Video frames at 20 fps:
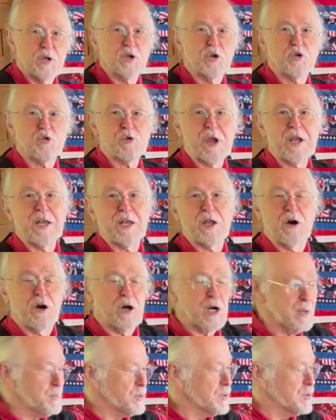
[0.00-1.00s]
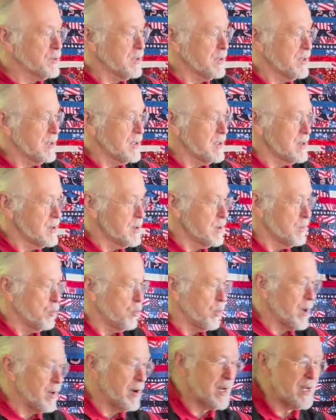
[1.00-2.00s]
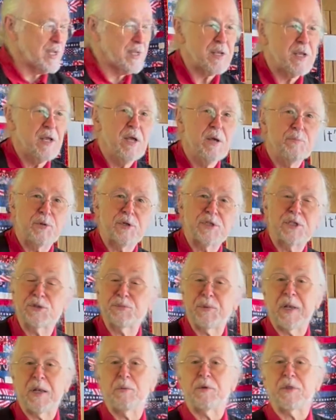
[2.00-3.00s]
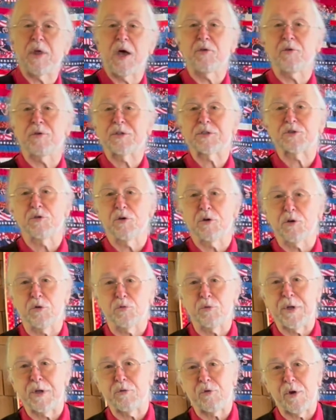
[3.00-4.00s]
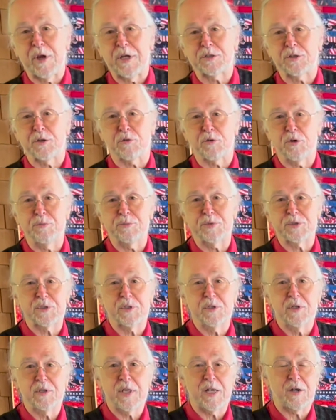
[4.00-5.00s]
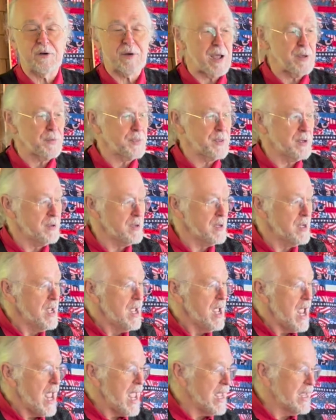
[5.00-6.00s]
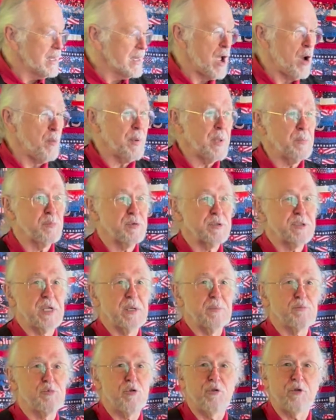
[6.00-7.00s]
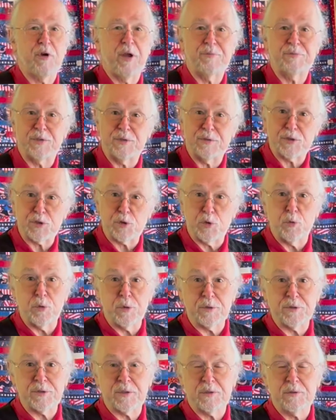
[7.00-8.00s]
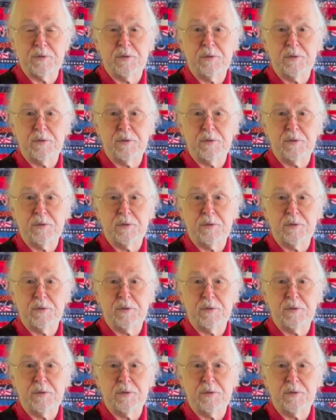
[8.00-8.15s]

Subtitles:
creating armor, wearing it, participating with other historical recreation groups that are out there, and helping present programs in schools